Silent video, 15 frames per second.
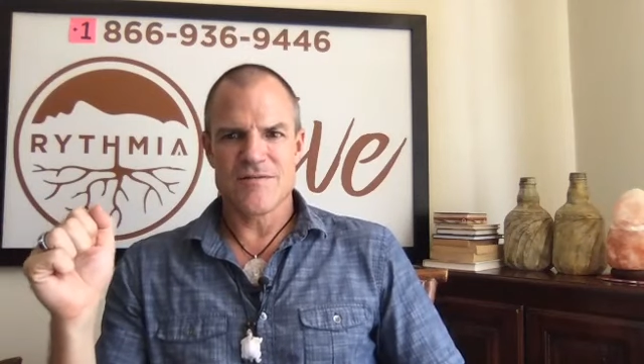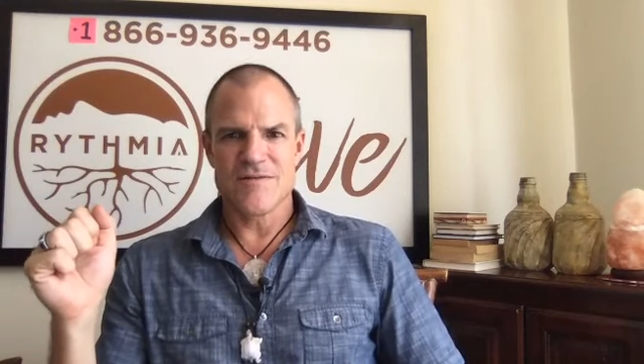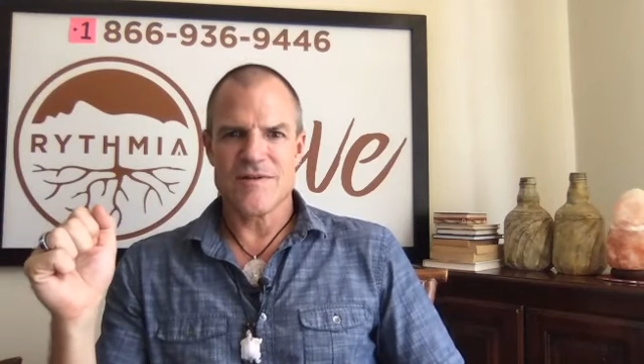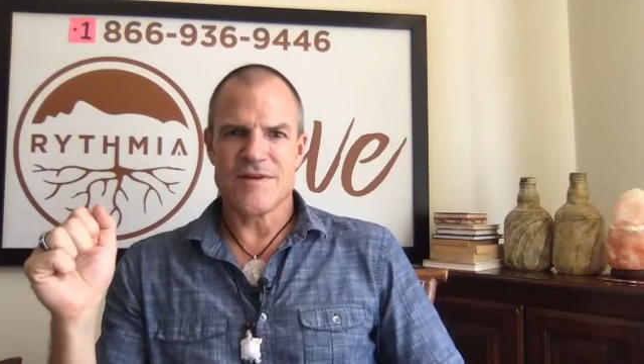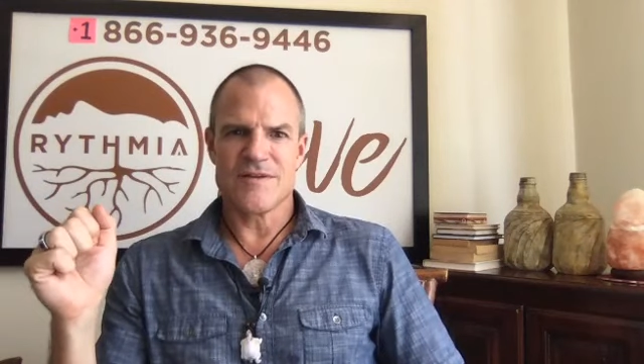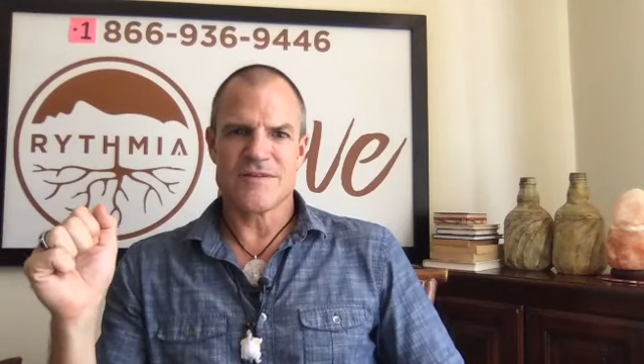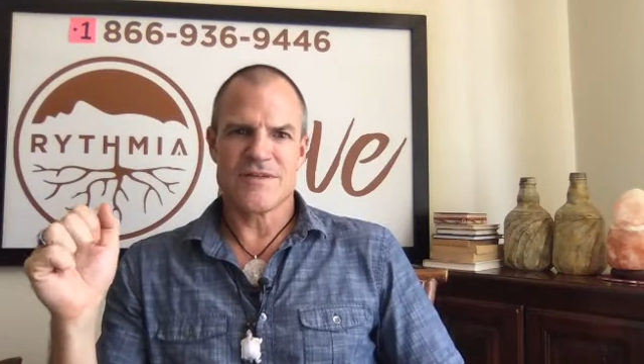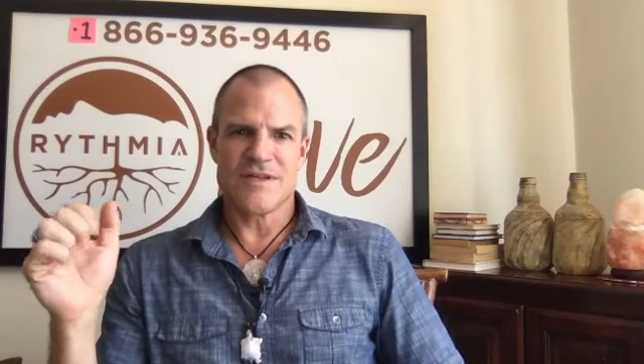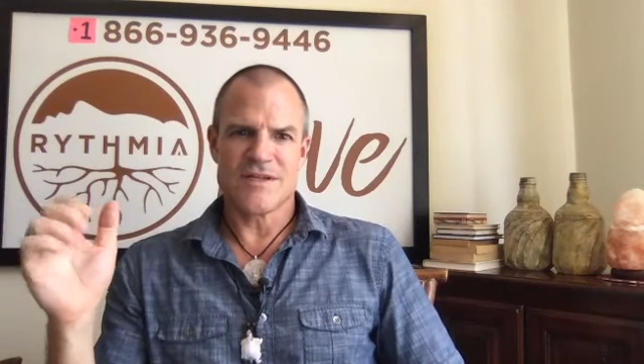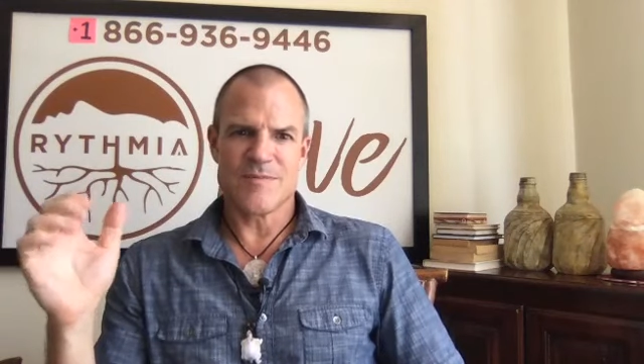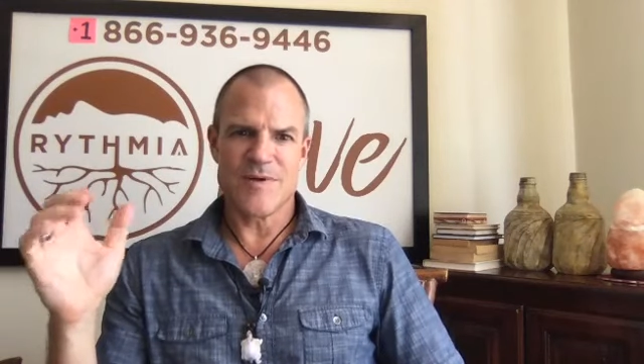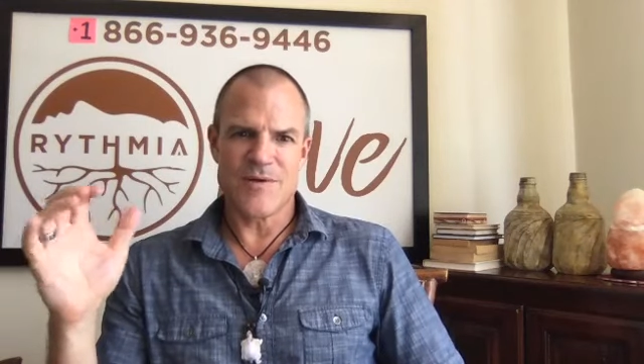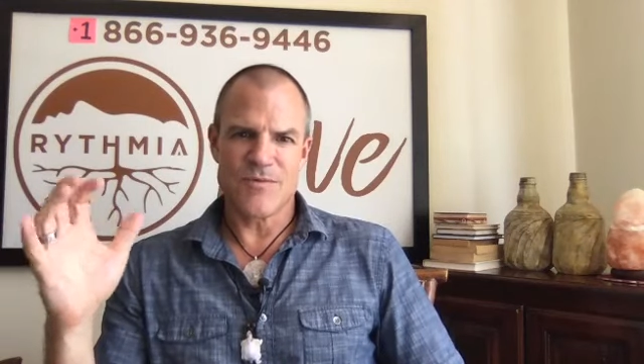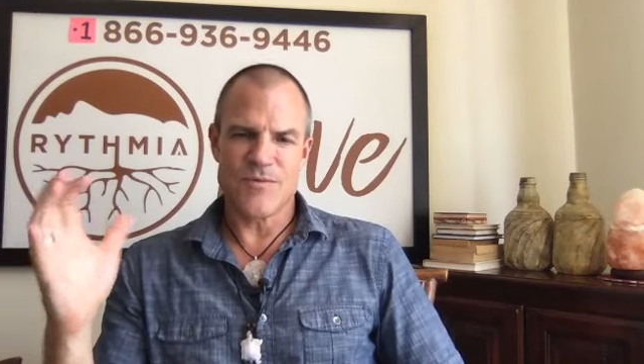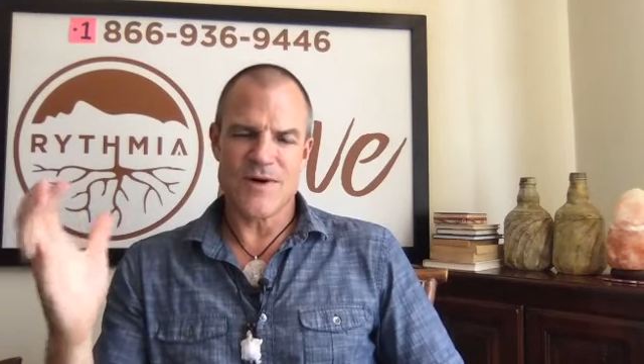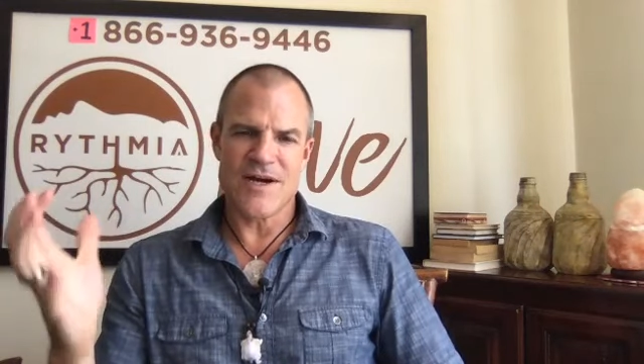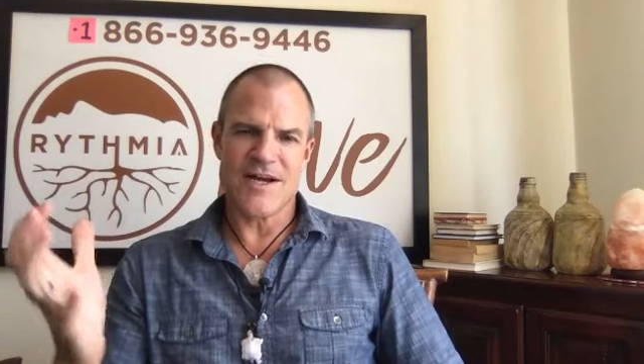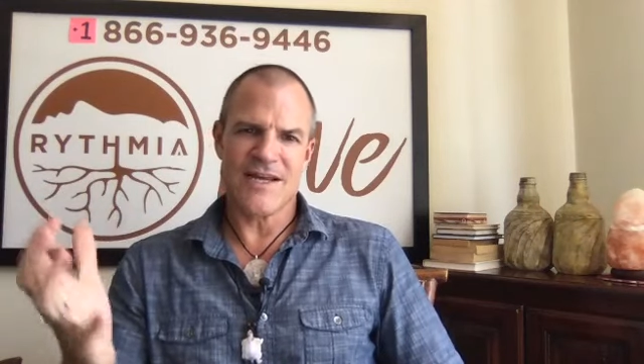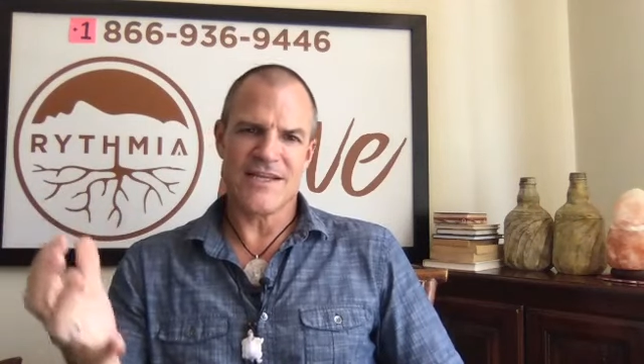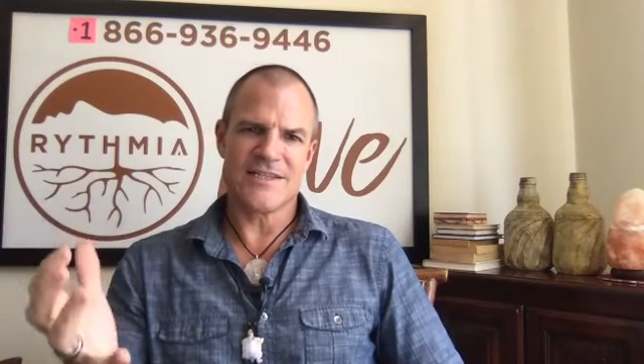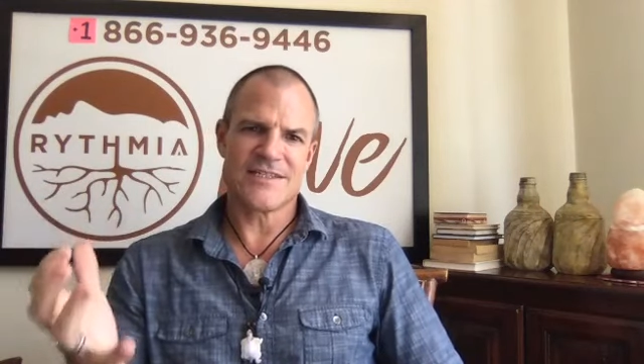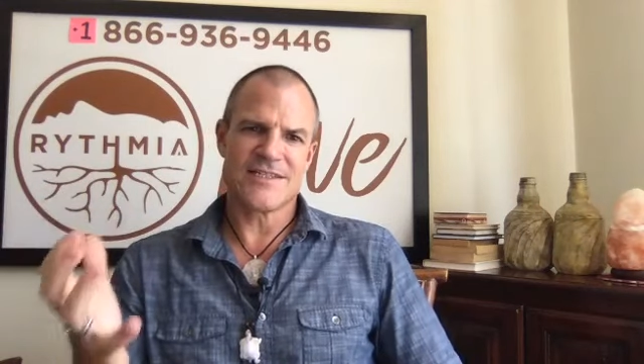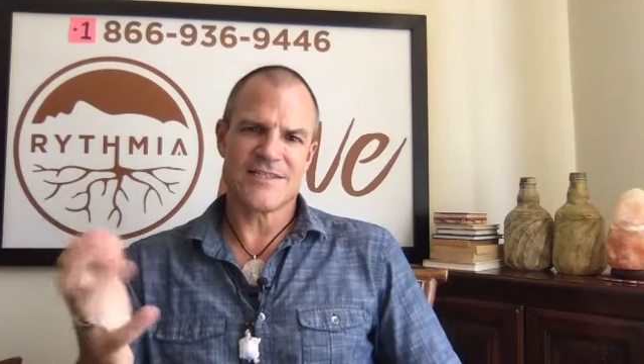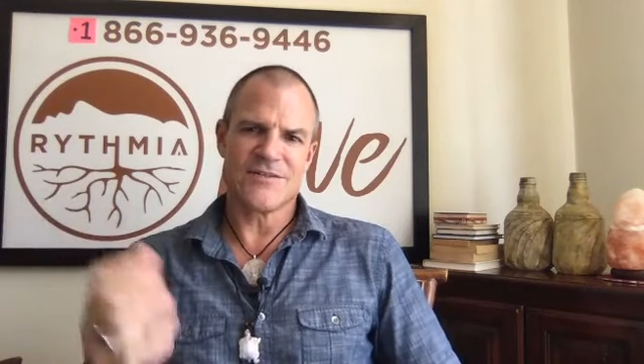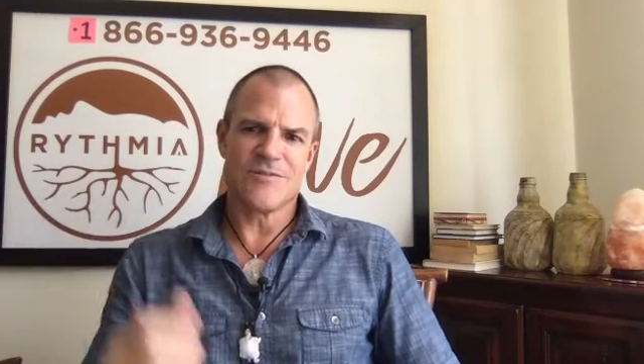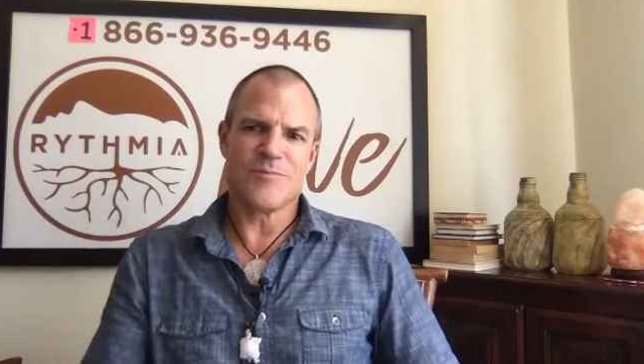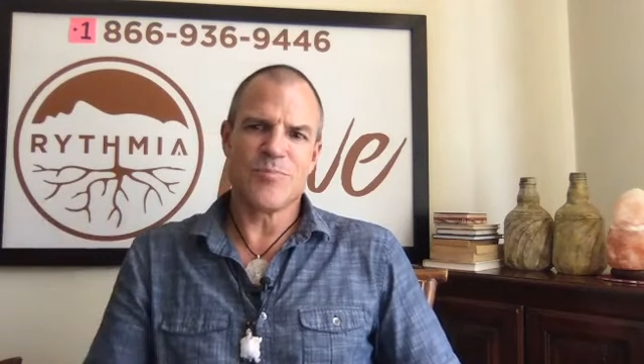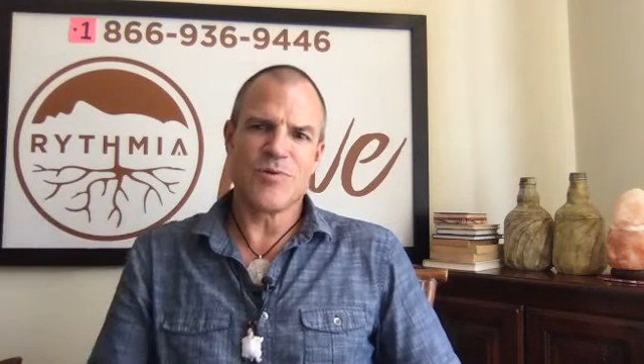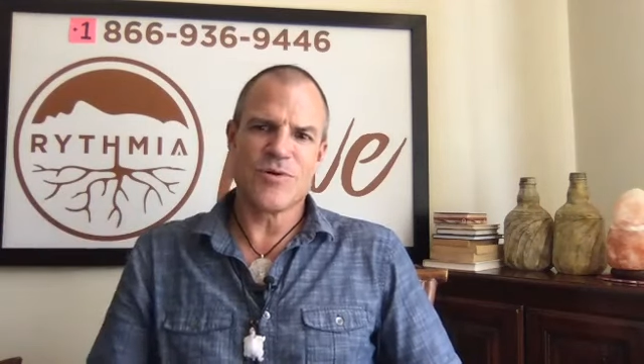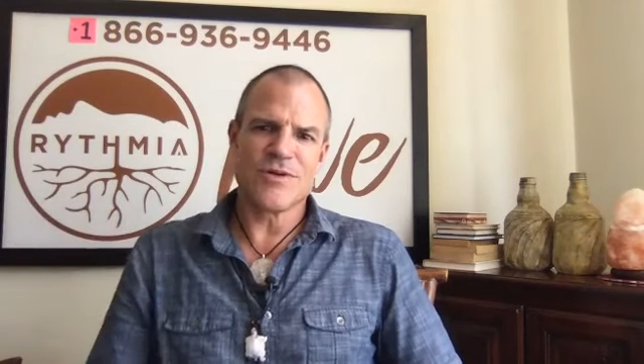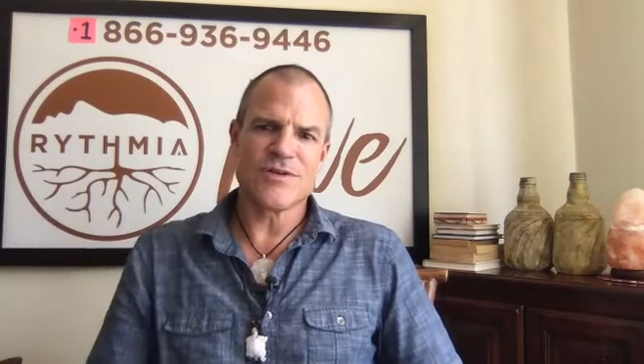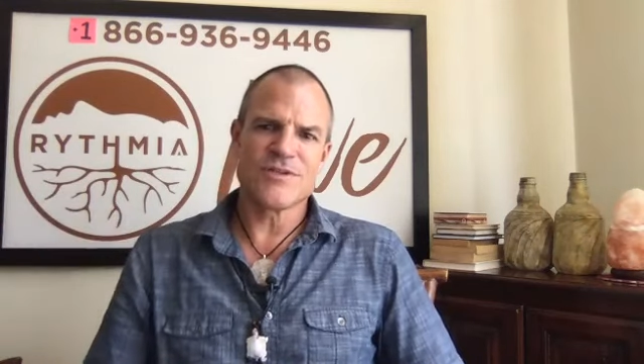I talked about why it's so important